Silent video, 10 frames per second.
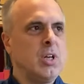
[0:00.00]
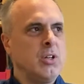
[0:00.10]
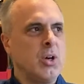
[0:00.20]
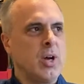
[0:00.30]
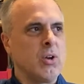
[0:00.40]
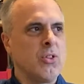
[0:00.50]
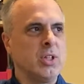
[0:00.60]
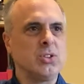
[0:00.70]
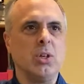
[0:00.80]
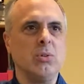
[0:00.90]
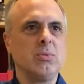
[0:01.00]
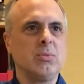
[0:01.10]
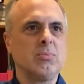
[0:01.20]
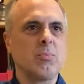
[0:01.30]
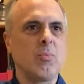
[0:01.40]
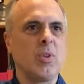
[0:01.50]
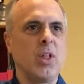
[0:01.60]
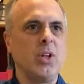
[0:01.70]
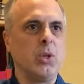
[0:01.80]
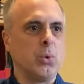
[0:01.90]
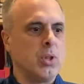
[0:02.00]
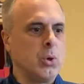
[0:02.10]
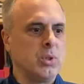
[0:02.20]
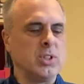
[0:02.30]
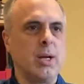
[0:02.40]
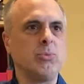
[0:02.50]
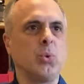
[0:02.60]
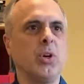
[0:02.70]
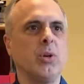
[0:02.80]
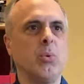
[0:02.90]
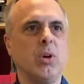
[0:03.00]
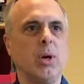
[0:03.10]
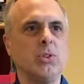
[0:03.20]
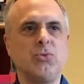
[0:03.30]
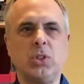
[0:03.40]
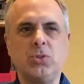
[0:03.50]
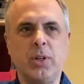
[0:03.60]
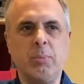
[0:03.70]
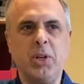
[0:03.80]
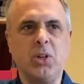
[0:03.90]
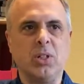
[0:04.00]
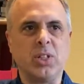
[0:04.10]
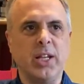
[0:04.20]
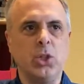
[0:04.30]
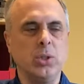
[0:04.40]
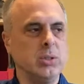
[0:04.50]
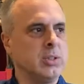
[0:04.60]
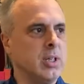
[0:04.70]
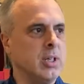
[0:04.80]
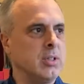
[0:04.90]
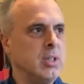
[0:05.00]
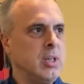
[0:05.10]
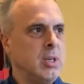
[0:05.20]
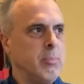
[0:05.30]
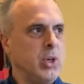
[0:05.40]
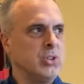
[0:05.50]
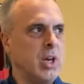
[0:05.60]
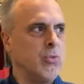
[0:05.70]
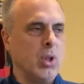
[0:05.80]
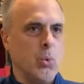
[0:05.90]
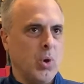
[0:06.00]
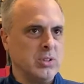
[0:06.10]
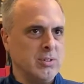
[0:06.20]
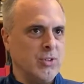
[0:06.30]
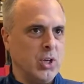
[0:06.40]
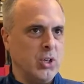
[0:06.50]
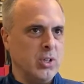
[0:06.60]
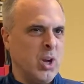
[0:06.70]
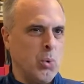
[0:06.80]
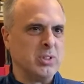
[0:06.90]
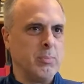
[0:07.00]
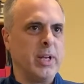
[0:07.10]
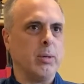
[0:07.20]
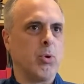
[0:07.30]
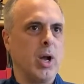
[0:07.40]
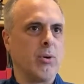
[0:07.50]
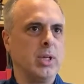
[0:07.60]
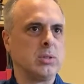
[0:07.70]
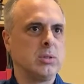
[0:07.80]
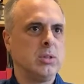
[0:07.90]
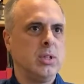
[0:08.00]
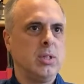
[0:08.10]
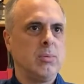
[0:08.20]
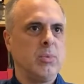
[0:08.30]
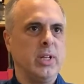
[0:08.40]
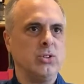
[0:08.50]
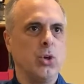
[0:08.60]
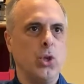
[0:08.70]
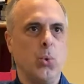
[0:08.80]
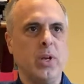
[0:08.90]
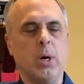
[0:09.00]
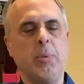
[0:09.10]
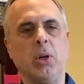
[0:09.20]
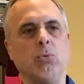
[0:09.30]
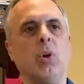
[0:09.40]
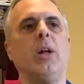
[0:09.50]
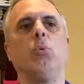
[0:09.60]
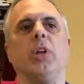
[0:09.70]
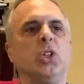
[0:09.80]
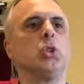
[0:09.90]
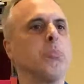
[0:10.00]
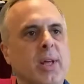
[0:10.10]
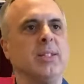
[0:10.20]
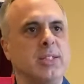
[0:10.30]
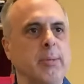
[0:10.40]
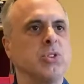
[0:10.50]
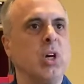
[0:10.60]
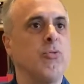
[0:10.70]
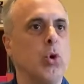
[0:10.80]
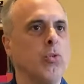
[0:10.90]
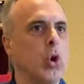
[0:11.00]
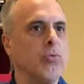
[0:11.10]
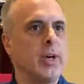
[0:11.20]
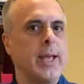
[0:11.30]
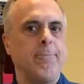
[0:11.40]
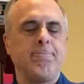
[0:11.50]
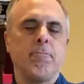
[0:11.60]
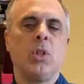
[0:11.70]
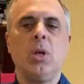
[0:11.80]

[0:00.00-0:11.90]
No, I don't think so. I think there were times where I was frustrated because I couldn't, because I really wasn't very good and I wasn't making progress. And so you end up in a rut where you just play the same stuff over and over again.